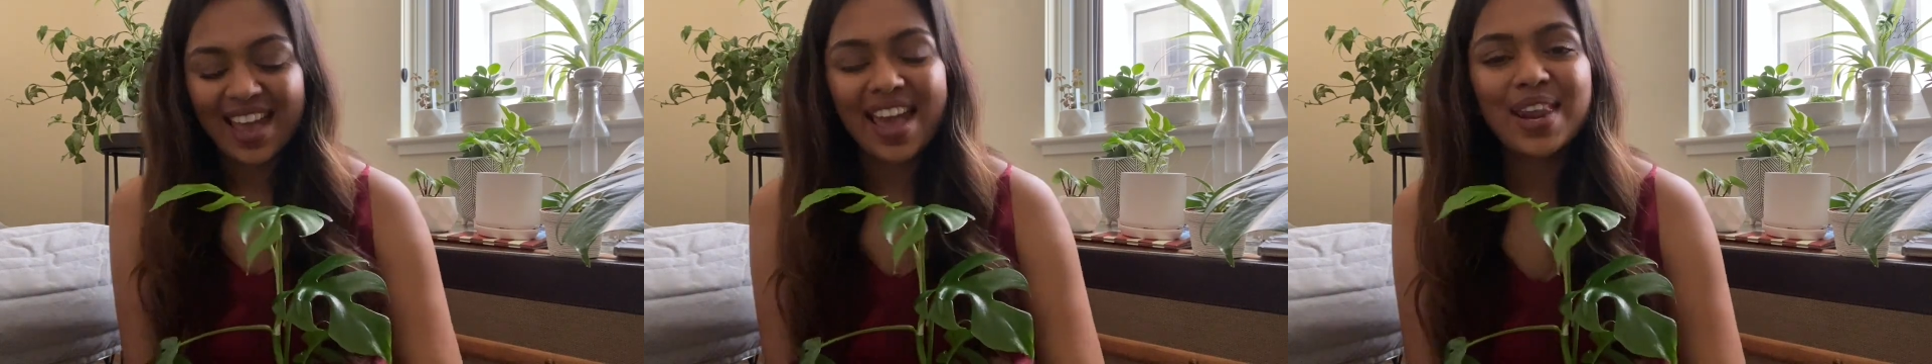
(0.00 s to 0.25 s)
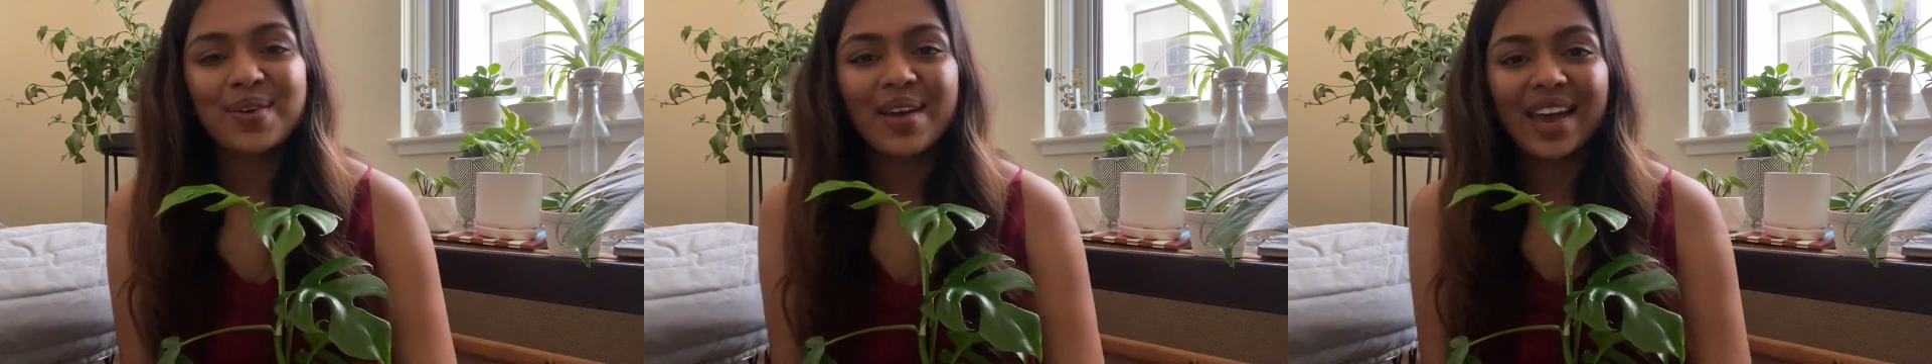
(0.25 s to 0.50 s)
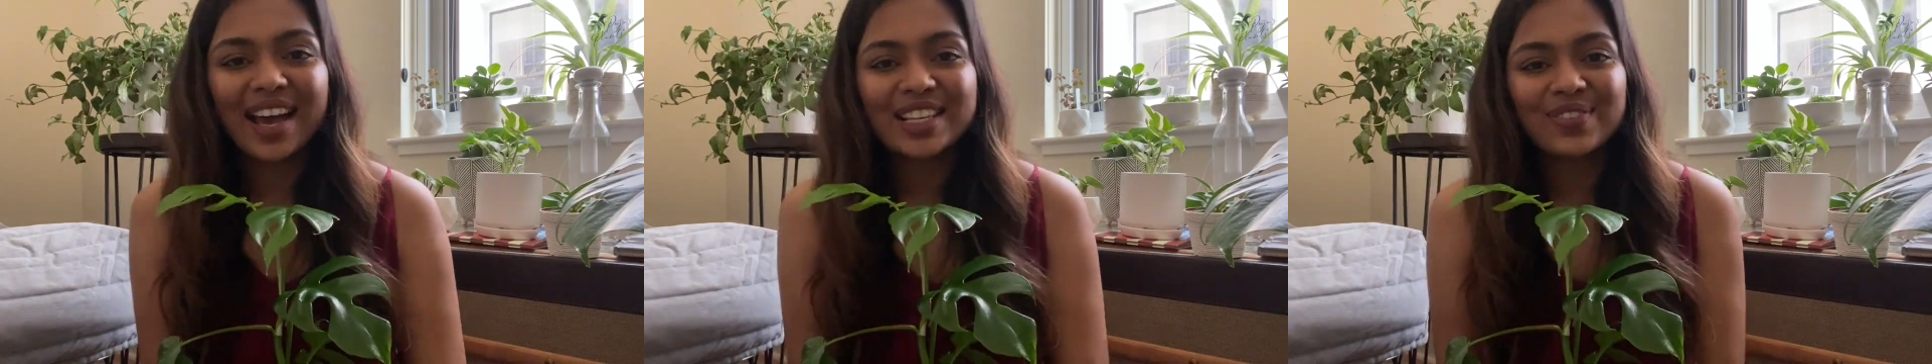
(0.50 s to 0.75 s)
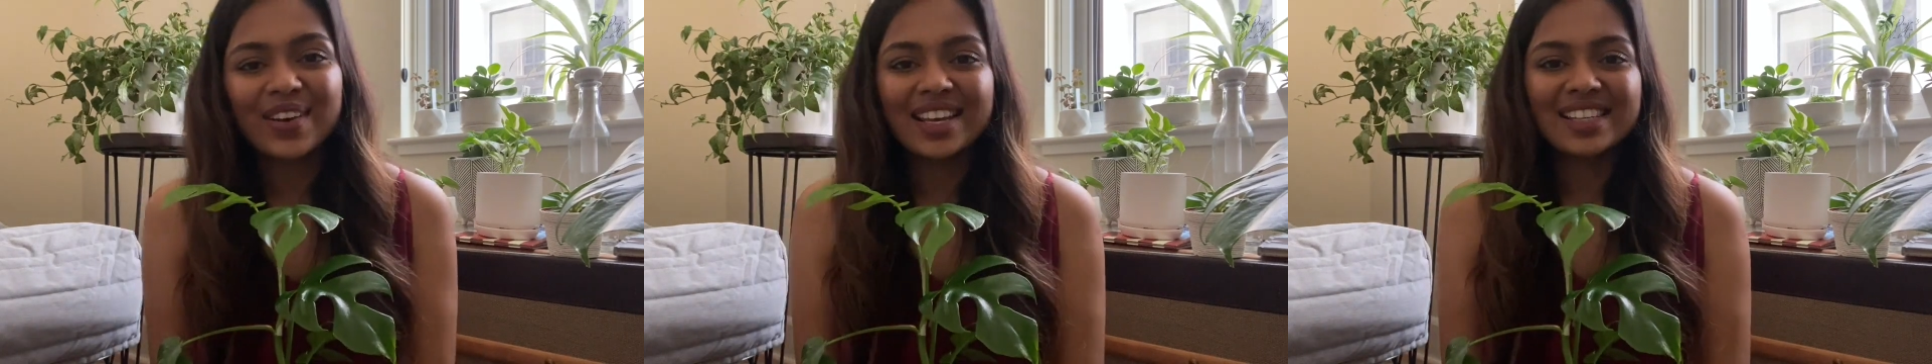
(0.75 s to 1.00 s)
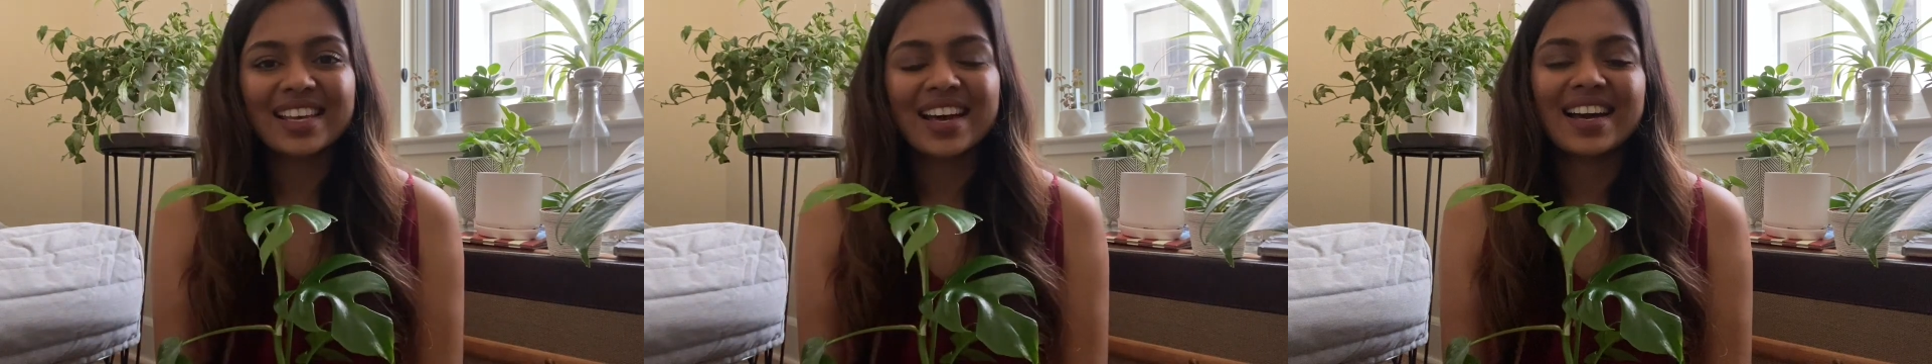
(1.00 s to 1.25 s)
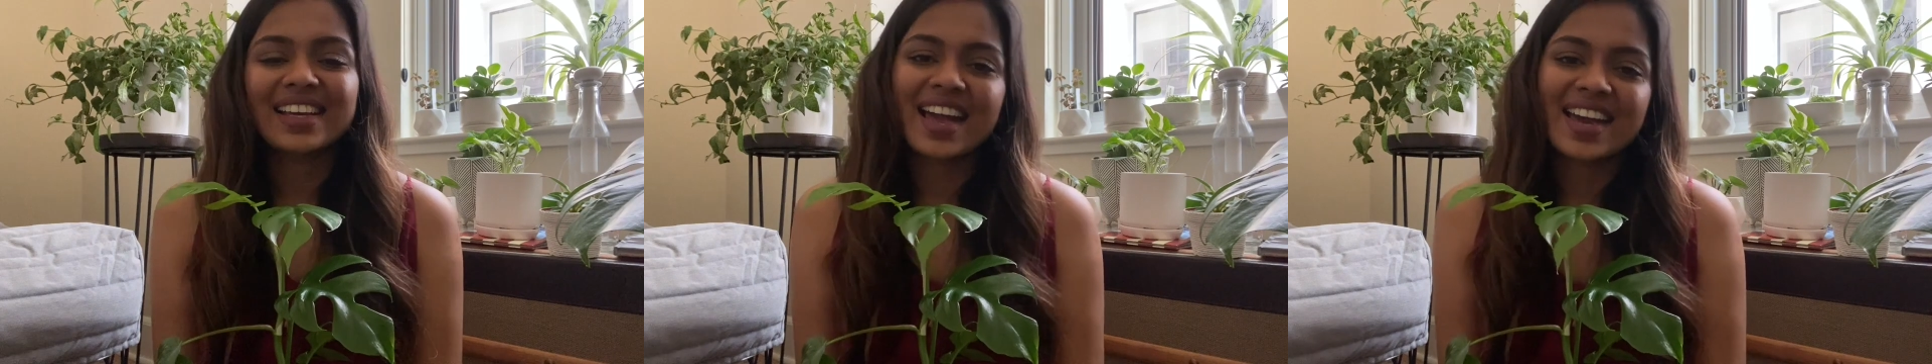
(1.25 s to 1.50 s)
Anyway, as far
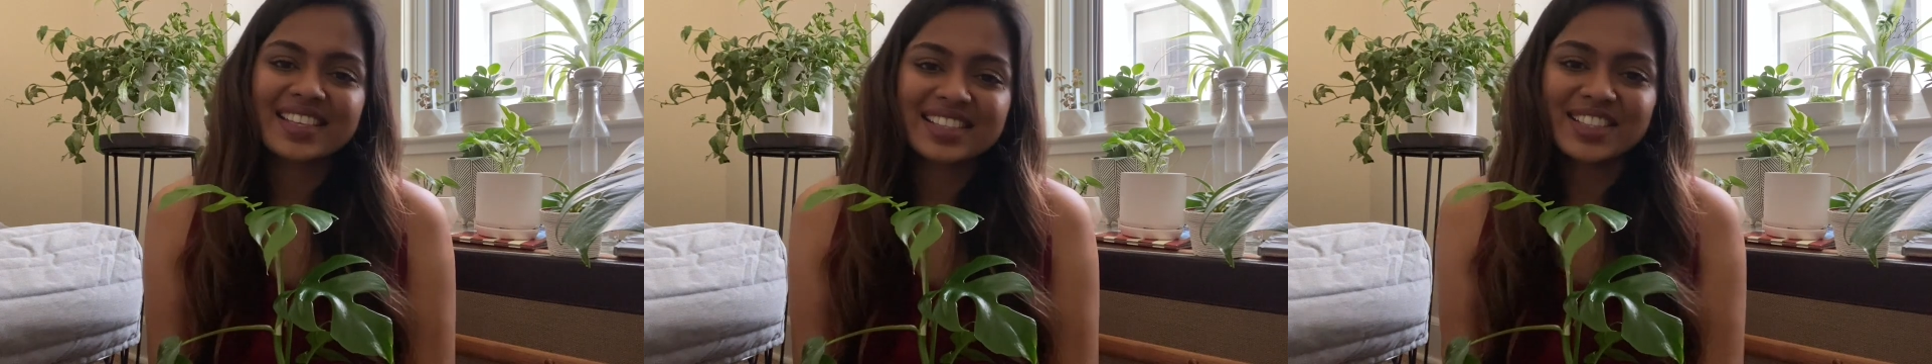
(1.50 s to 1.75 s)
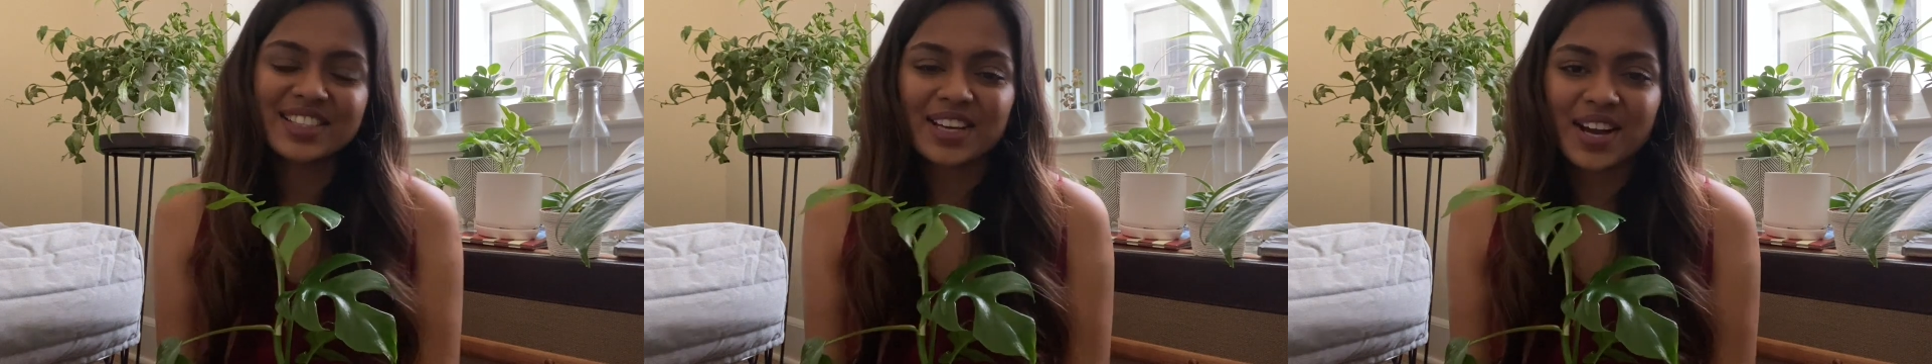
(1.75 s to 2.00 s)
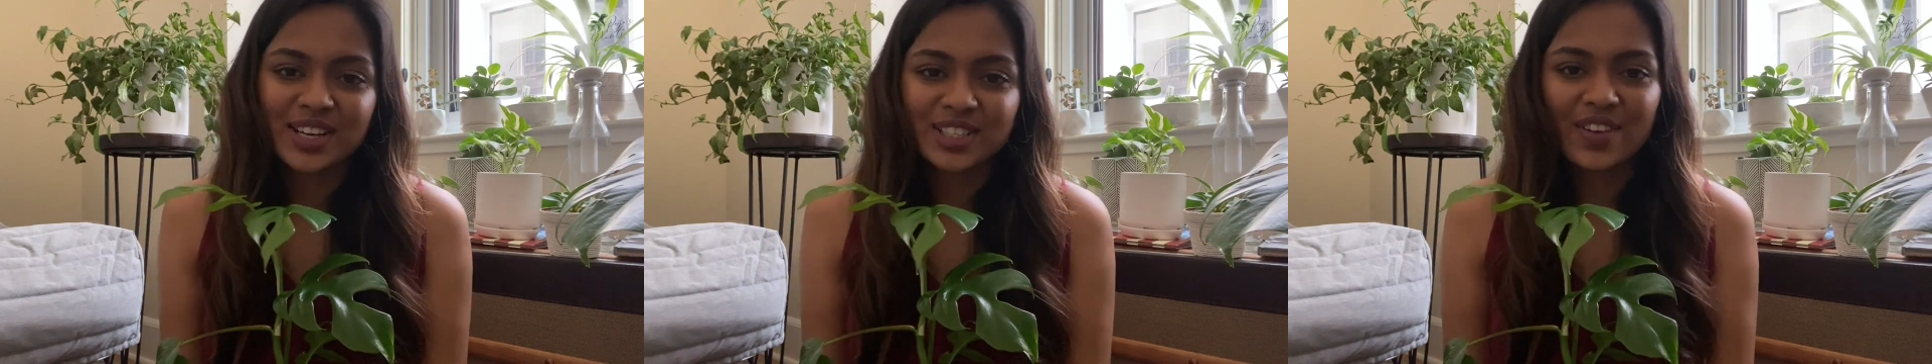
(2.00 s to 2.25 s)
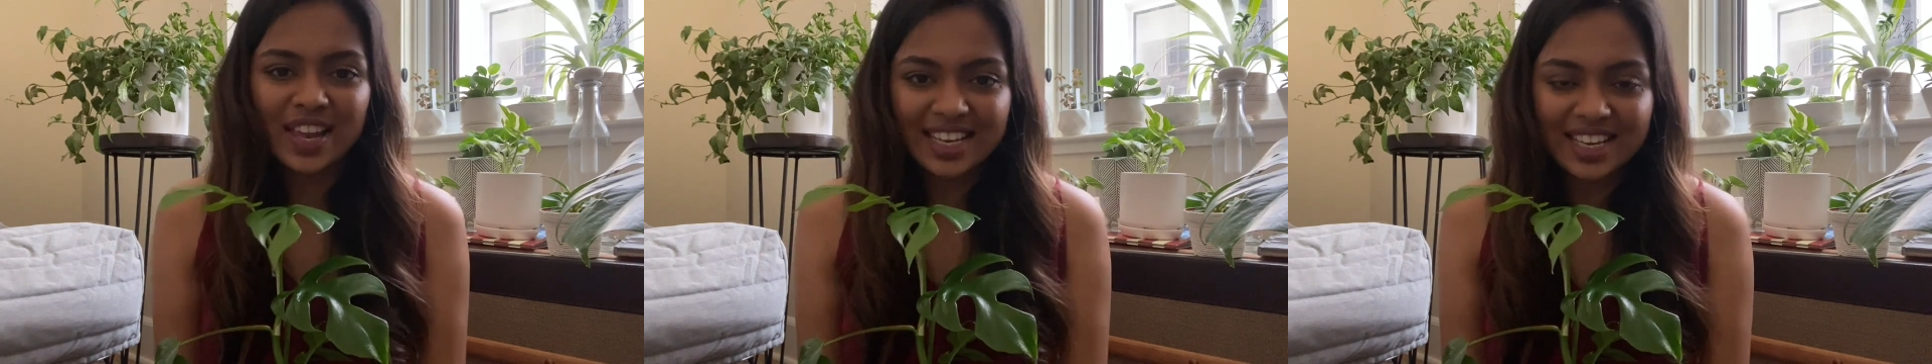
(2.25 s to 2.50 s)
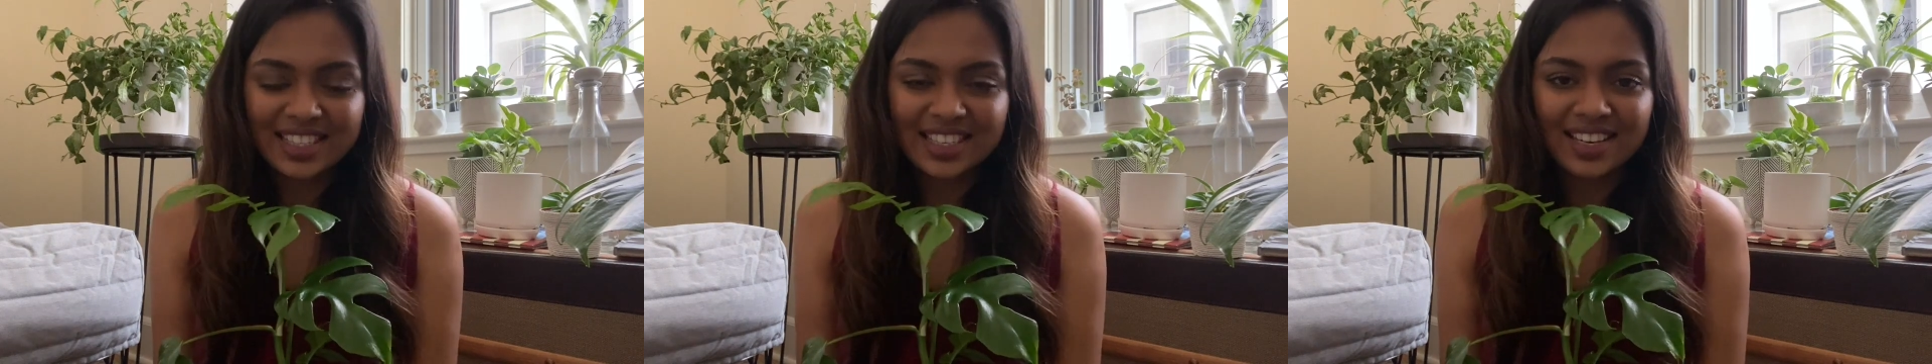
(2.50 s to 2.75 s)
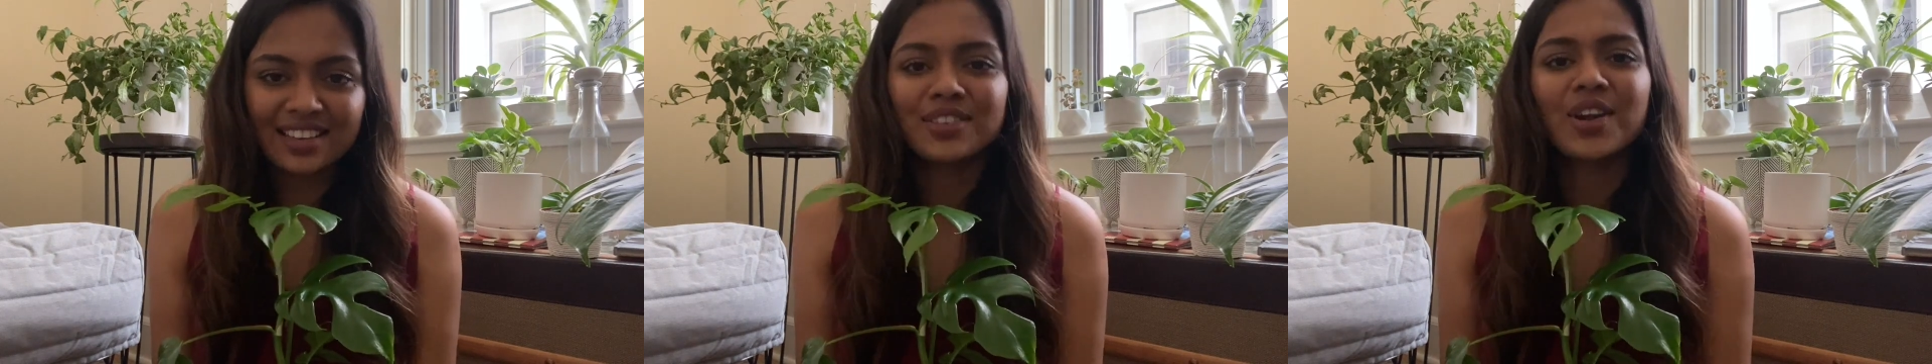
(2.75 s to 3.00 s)
as care is concerned, it's fairly easy.